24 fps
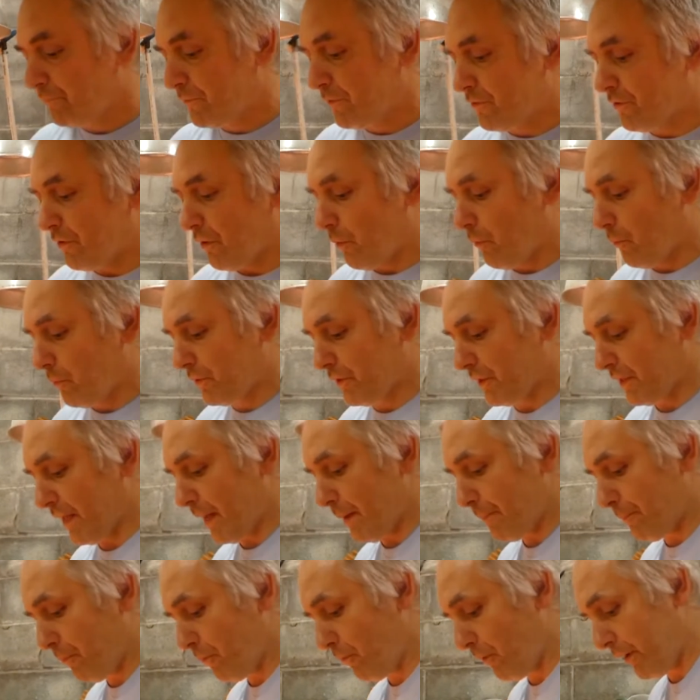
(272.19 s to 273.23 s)
So to
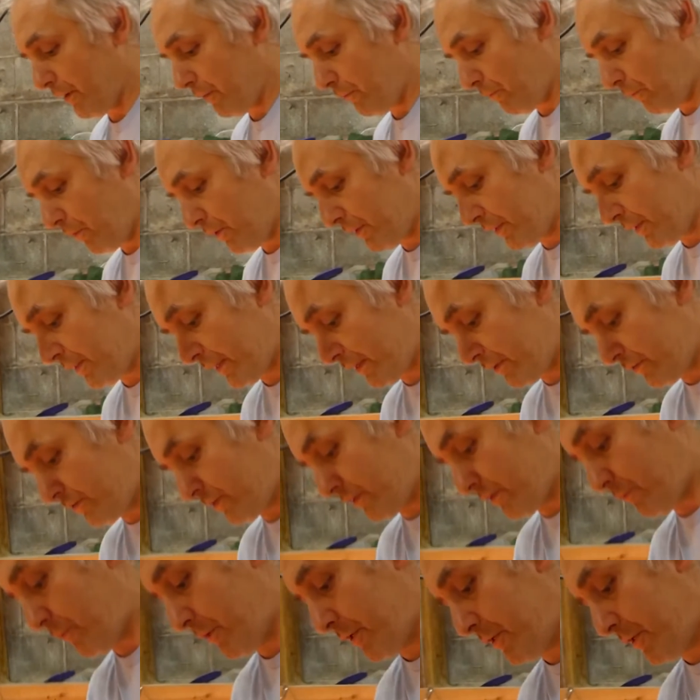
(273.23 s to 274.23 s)
that point, one of the things that we